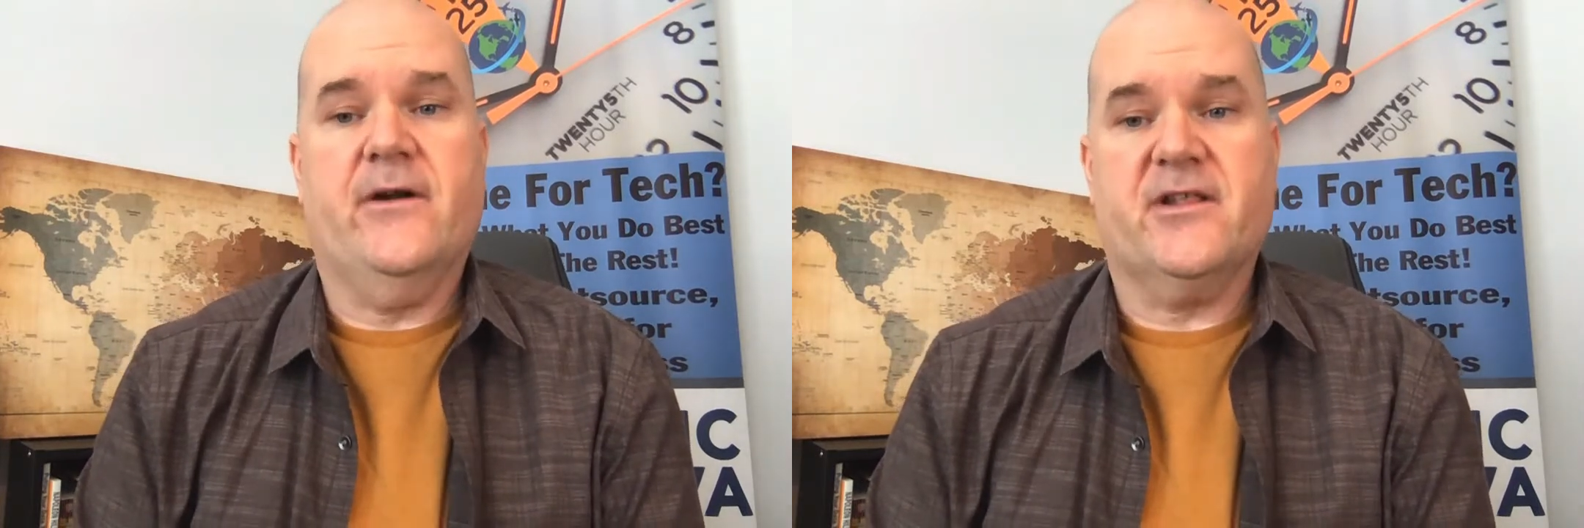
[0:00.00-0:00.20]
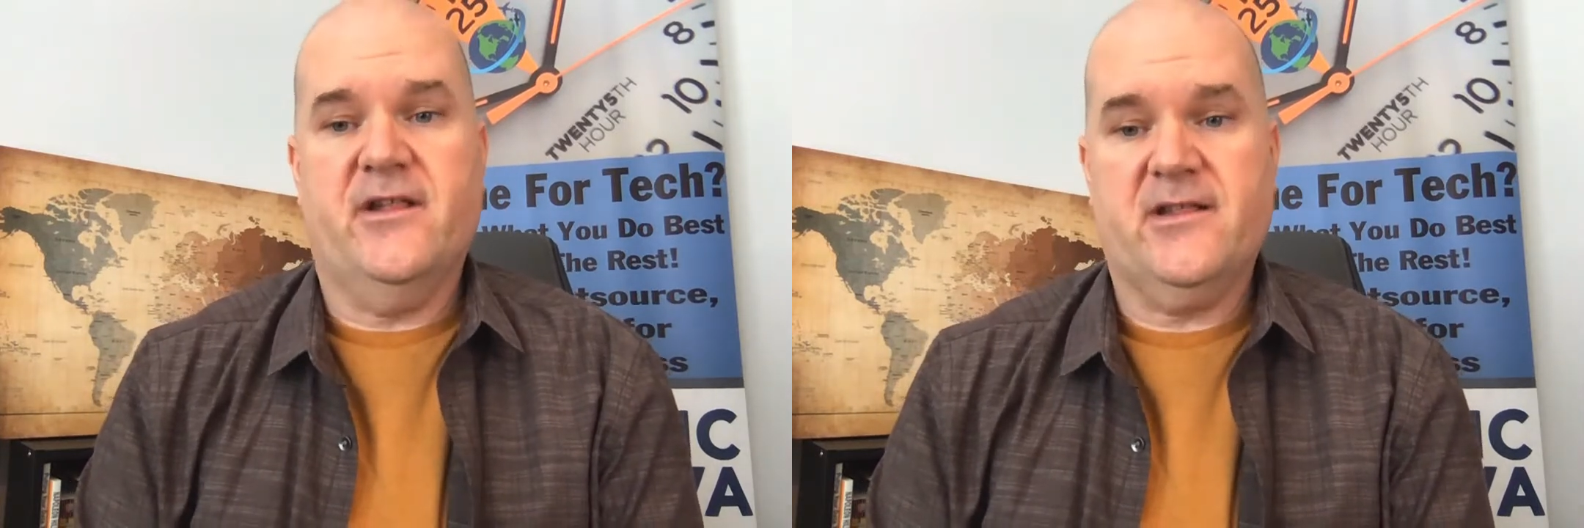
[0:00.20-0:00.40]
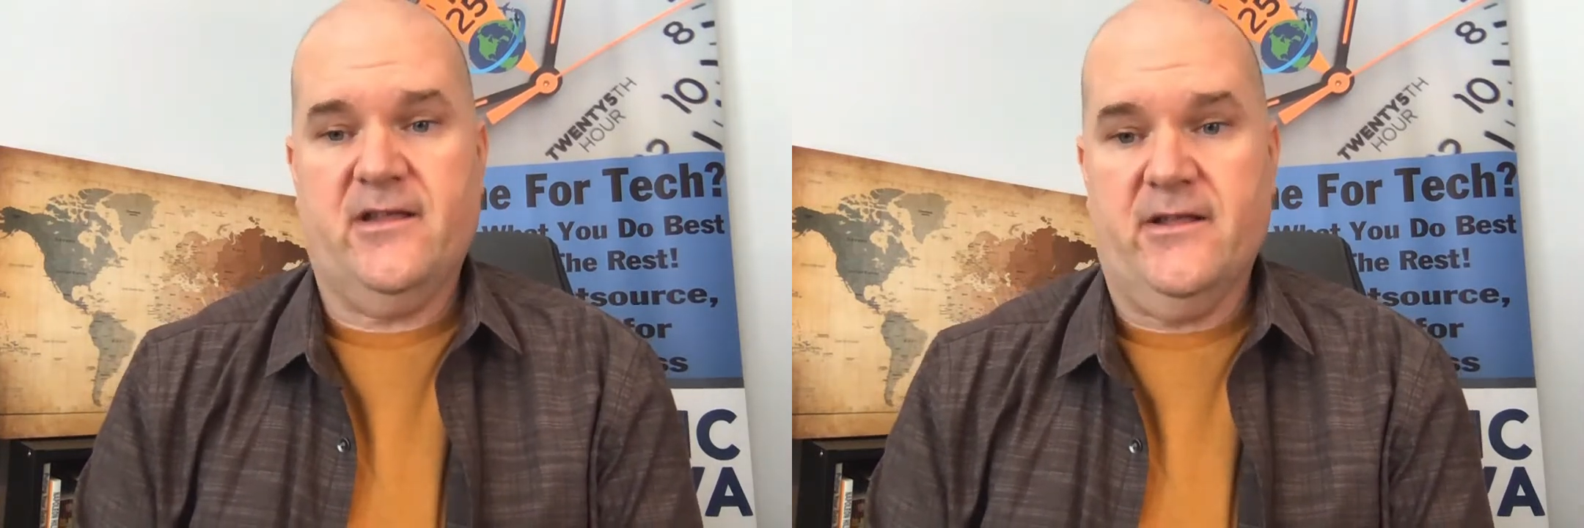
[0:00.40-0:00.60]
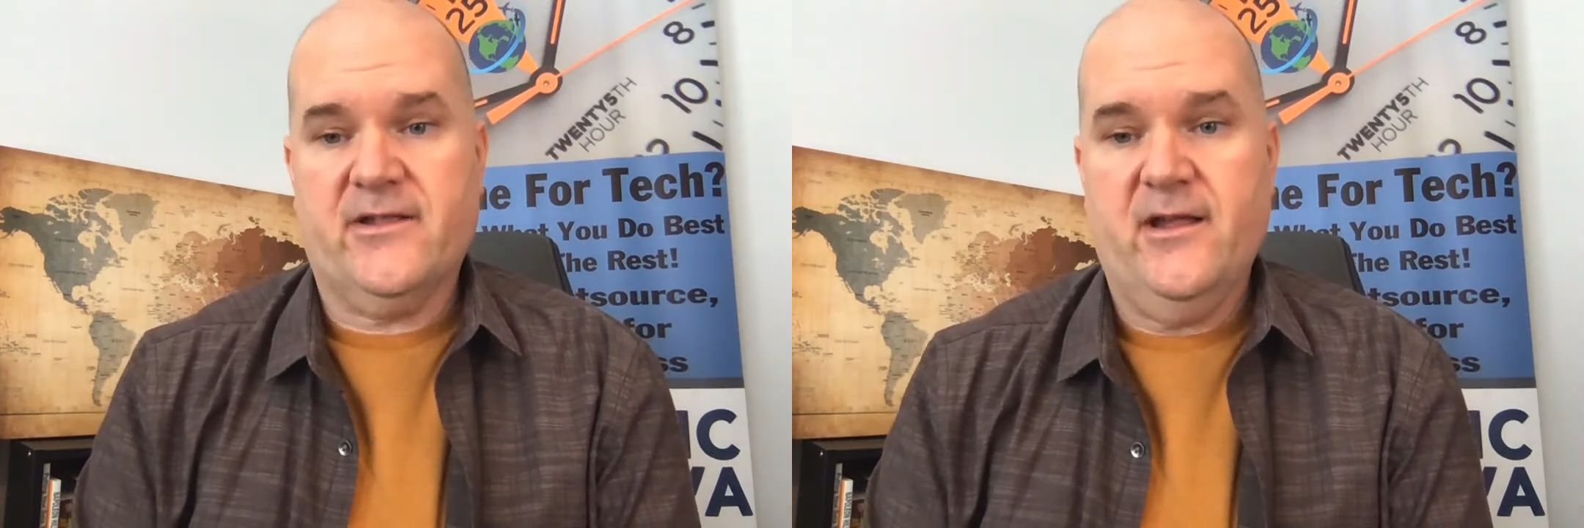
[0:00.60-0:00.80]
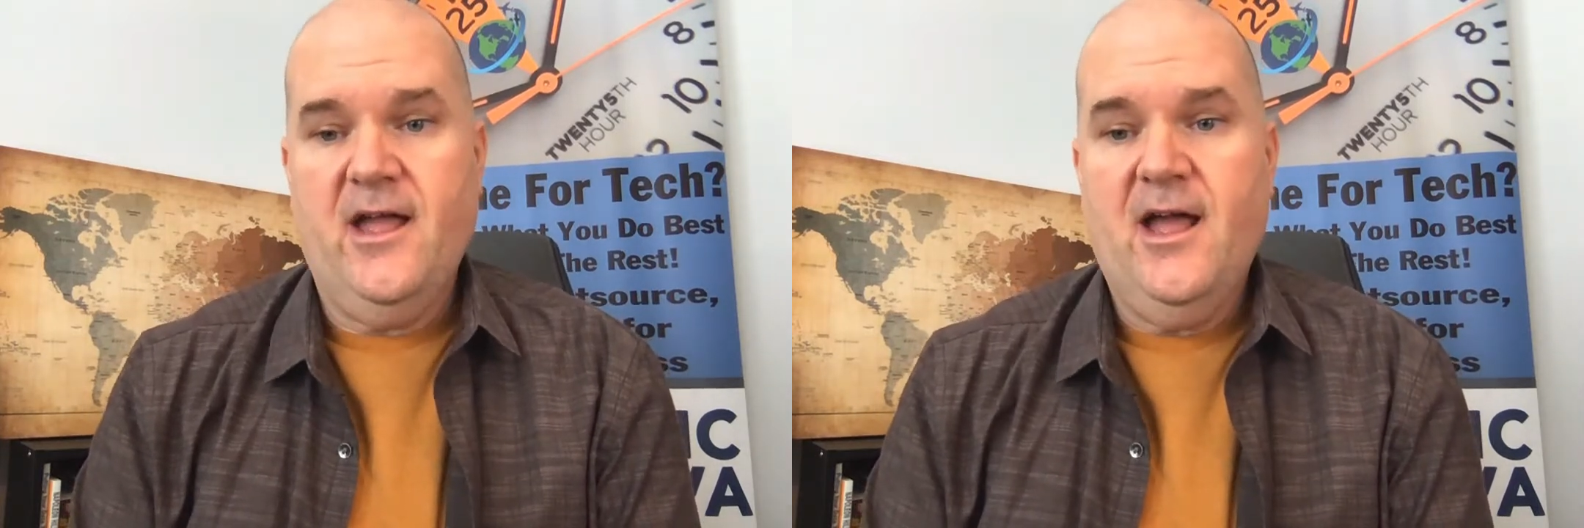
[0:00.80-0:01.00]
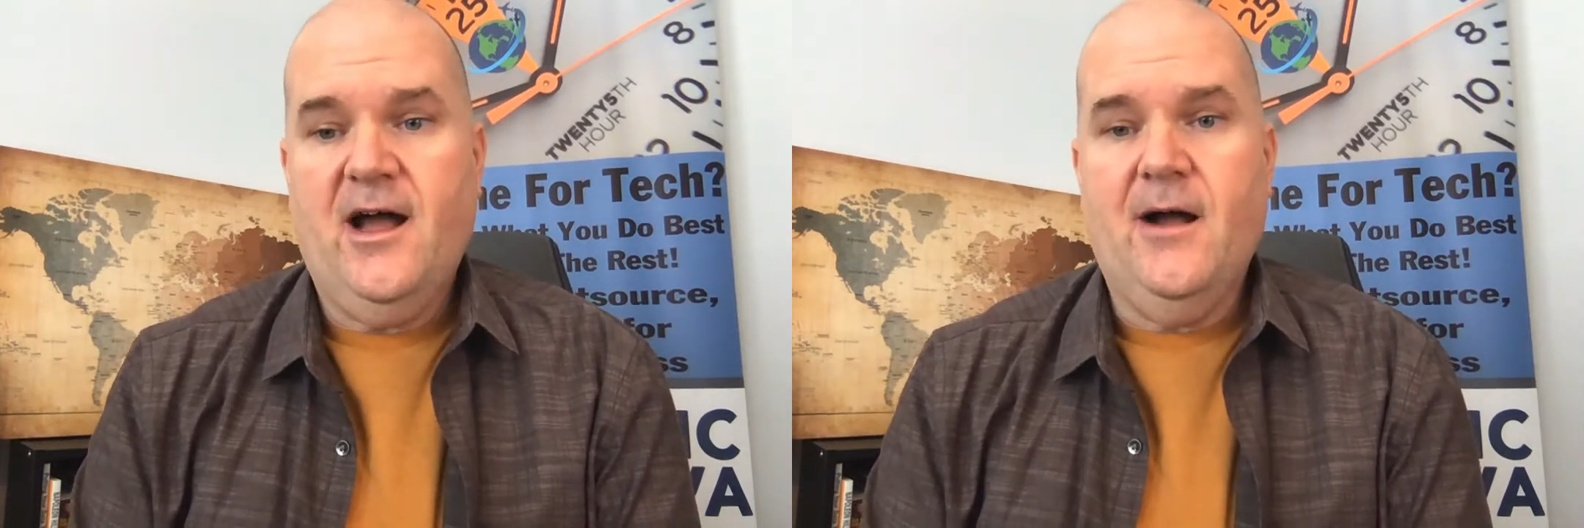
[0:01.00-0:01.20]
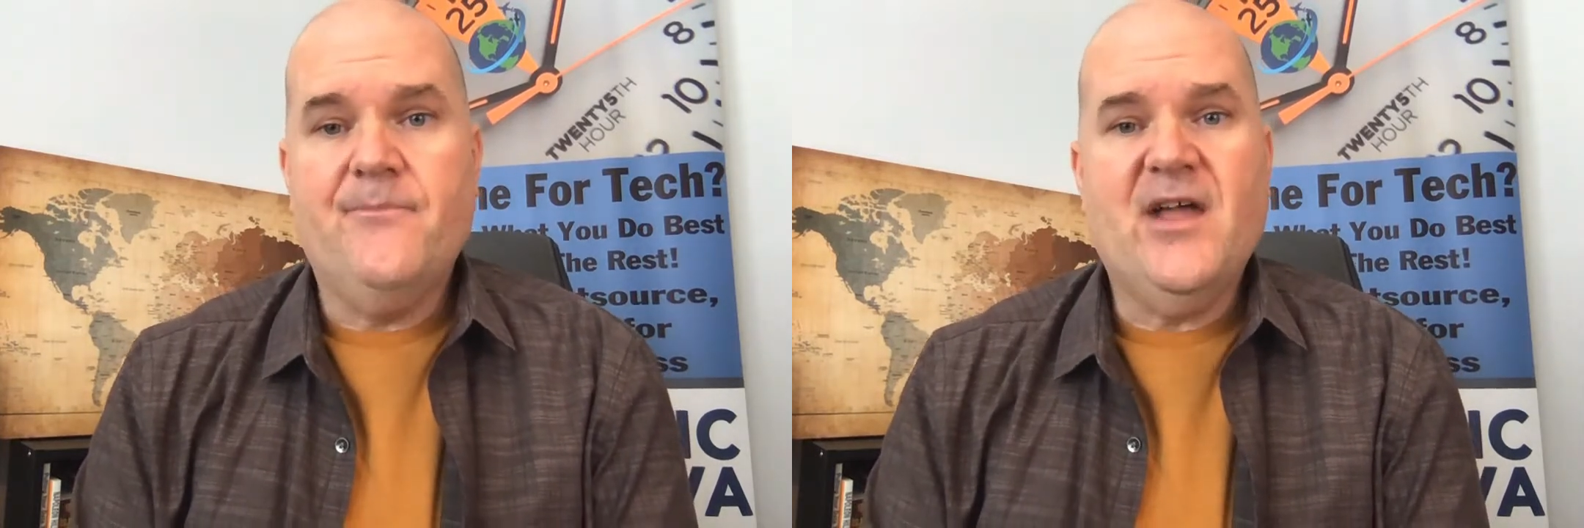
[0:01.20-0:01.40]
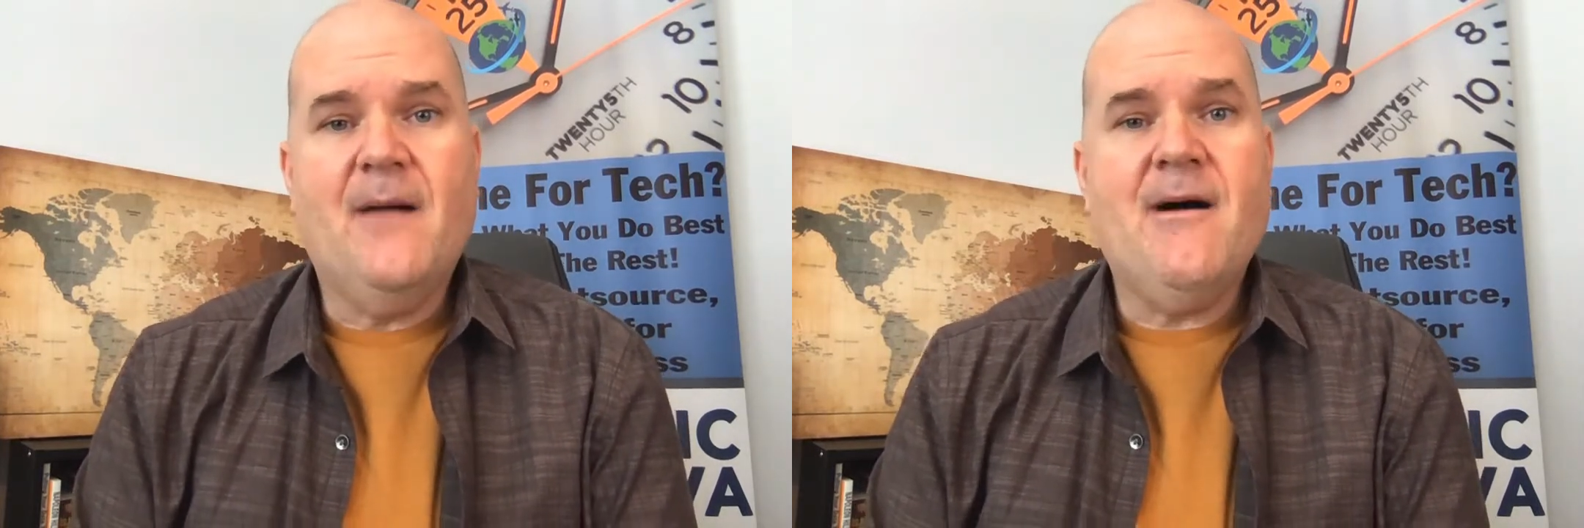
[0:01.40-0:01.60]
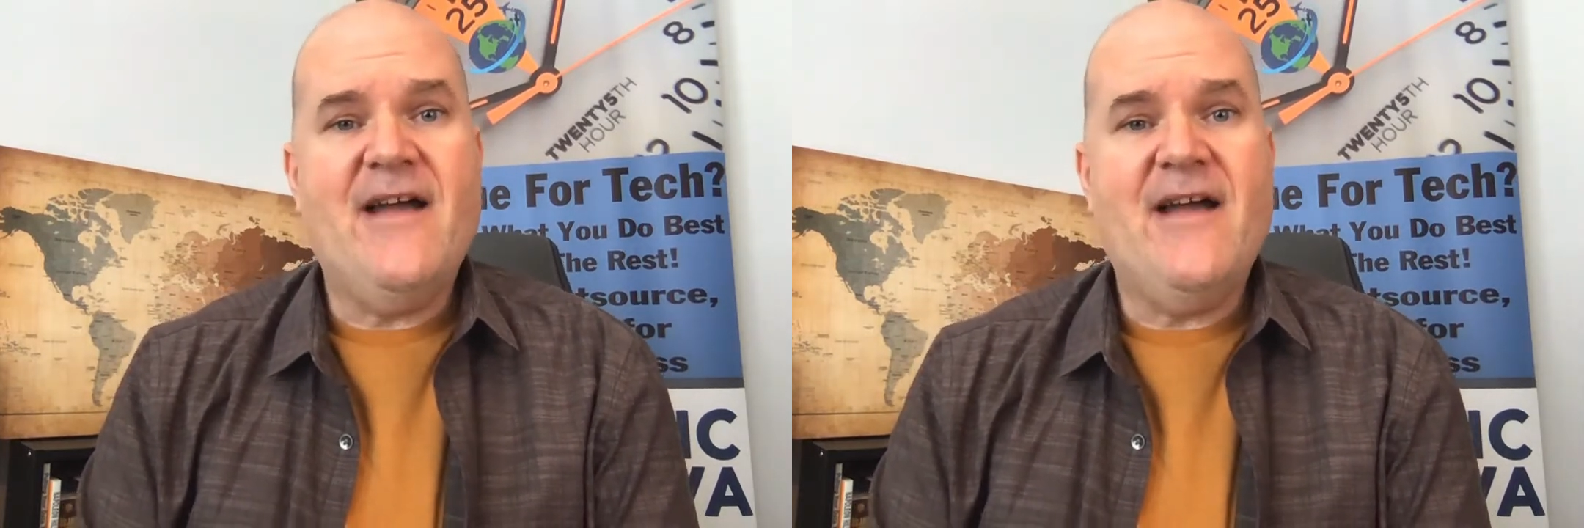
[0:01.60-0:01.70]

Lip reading: existence. About